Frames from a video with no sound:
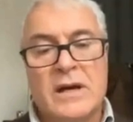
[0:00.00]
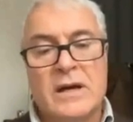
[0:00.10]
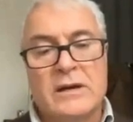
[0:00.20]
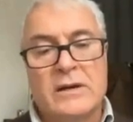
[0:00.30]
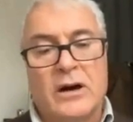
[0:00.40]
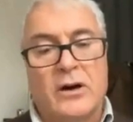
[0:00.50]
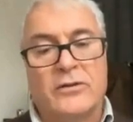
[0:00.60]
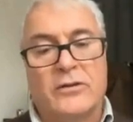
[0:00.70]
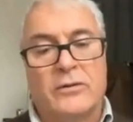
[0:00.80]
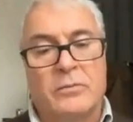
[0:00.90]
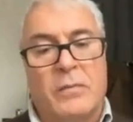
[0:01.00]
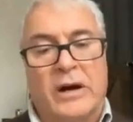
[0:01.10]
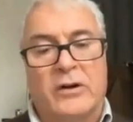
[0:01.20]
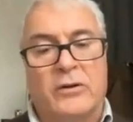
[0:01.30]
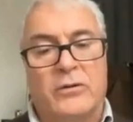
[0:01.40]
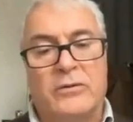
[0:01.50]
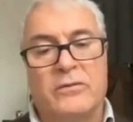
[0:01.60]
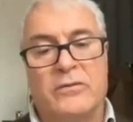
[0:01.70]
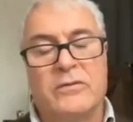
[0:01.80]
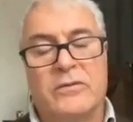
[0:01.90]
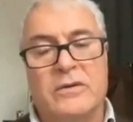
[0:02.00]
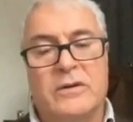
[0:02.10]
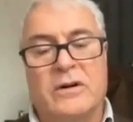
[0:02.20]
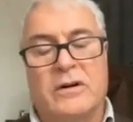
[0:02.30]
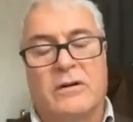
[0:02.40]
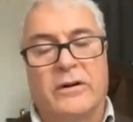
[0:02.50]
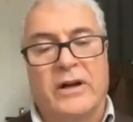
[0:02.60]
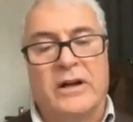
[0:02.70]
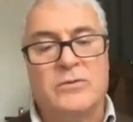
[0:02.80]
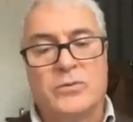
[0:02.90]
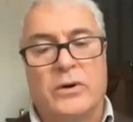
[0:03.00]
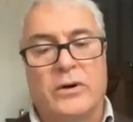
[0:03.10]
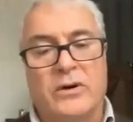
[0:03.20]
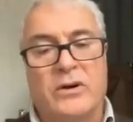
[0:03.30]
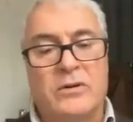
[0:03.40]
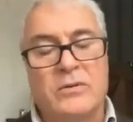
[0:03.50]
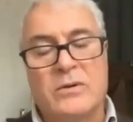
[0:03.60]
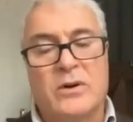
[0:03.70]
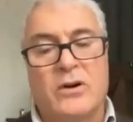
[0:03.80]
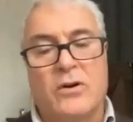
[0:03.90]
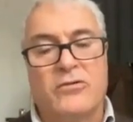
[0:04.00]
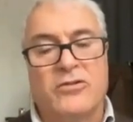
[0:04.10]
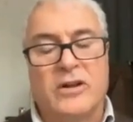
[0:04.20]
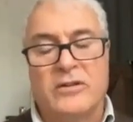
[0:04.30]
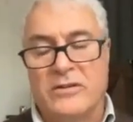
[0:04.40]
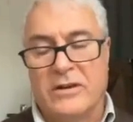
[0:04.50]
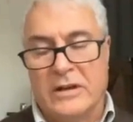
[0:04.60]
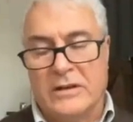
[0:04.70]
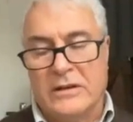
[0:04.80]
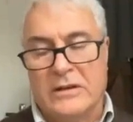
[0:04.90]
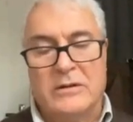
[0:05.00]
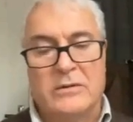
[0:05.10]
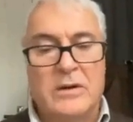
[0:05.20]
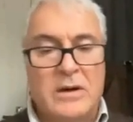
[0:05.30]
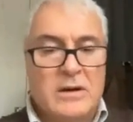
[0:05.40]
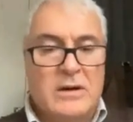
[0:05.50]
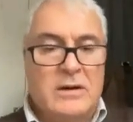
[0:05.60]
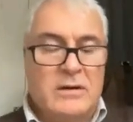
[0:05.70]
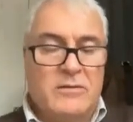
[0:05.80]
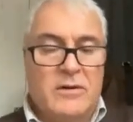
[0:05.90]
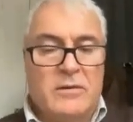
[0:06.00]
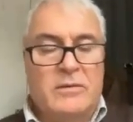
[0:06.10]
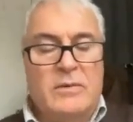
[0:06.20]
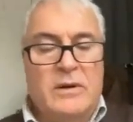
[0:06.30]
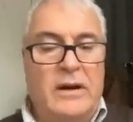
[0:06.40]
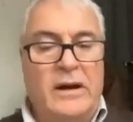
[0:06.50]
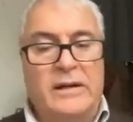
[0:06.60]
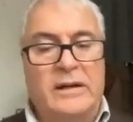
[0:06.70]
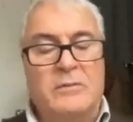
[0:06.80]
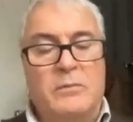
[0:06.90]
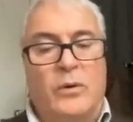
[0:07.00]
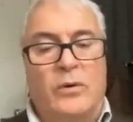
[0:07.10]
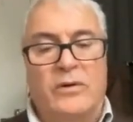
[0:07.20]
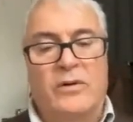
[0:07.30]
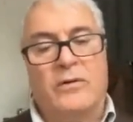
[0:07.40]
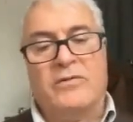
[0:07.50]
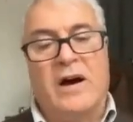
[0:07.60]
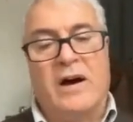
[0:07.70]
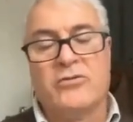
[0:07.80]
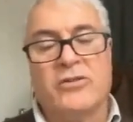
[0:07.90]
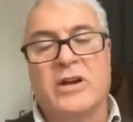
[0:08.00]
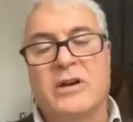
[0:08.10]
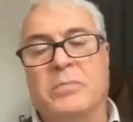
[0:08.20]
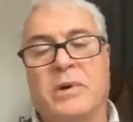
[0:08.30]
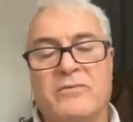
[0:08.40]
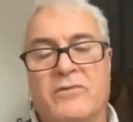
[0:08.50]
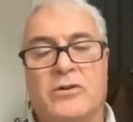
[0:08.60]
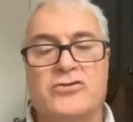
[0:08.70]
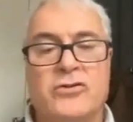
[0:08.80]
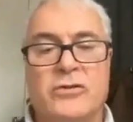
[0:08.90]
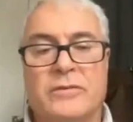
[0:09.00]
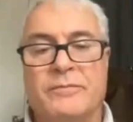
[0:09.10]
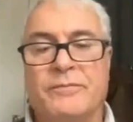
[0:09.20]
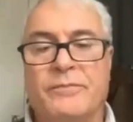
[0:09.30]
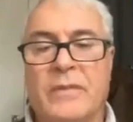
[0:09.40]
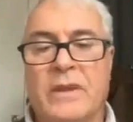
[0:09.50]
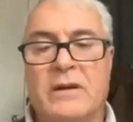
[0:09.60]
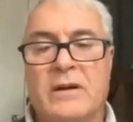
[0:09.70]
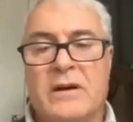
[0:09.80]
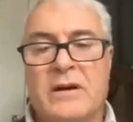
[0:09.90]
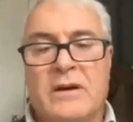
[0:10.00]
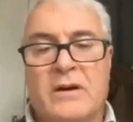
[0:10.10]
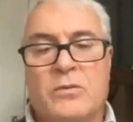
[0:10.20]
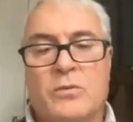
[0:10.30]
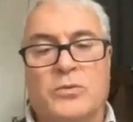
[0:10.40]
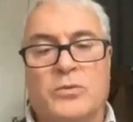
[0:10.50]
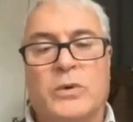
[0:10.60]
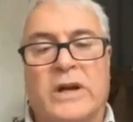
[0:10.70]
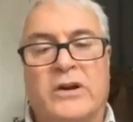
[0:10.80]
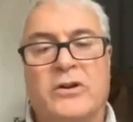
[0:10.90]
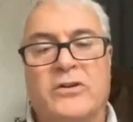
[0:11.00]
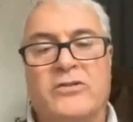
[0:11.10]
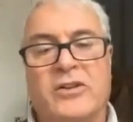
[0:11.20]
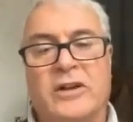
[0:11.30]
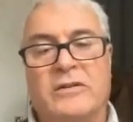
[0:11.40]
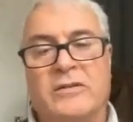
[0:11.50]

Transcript: The other microRNA were constant and likely more of housekeeping version. What we could see